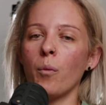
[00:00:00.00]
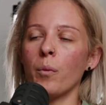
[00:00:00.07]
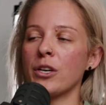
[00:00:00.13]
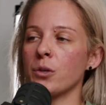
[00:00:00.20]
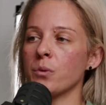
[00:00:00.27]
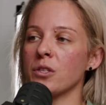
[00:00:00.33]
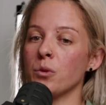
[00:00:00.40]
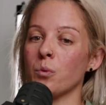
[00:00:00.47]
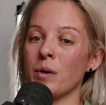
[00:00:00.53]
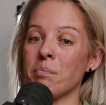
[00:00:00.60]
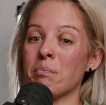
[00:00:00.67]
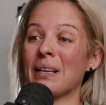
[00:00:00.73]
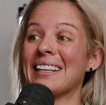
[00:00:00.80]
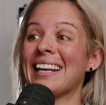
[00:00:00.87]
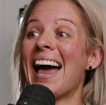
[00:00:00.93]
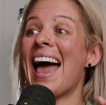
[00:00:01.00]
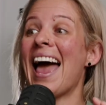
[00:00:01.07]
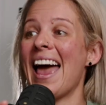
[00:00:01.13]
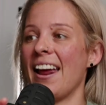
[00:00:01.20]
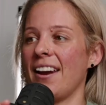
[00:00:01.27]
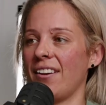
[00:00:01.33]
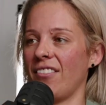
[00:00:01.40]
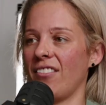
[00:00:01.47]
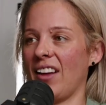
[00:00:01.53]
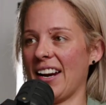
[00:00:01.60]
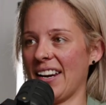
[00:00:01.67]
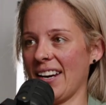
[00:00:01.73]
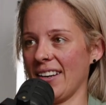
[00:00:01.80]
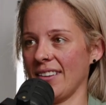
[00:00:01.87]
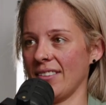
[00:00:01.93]
we do is we plan that
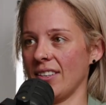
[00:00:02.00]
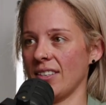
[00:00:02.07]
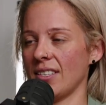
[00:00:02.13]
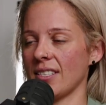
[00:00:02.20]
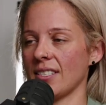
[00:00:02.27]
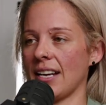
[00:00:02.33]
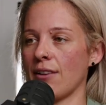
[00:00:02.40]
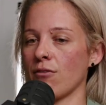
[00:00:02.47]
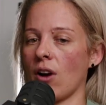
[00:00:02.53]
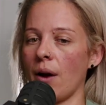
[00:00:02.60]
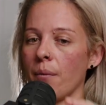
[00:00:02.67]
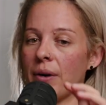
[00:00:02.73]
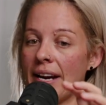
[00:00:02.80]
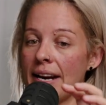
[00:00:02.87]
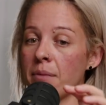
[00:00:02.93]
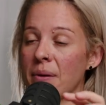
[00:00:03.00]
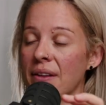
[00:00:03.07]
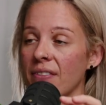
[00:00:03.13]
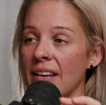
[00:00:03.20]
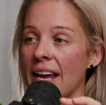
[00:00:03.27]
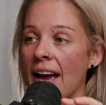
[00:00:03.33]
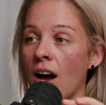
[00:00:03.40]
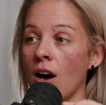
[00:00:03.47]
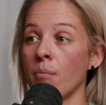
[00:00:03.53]
in to say, right, we need a bit now,